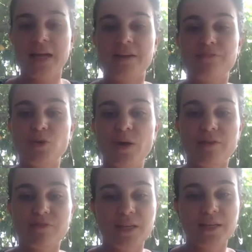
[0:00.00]
If you
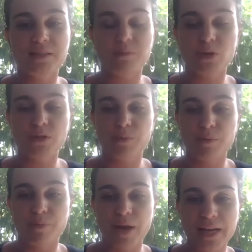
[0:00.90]
have kids in
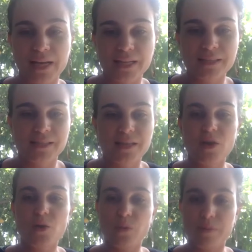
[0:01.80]
multiple brackets,
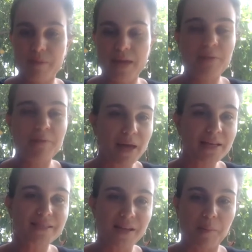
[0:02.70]
we may have
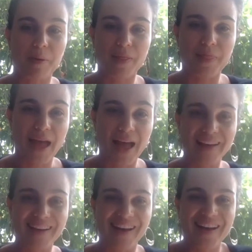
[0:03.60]
messed up on that.
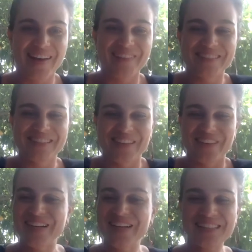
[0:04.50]

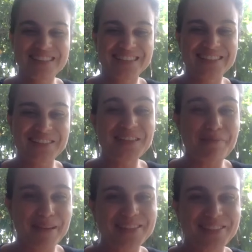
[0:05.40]
So just do the
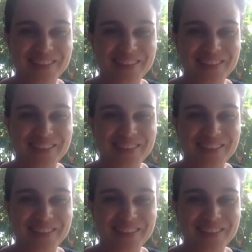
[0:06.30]
best you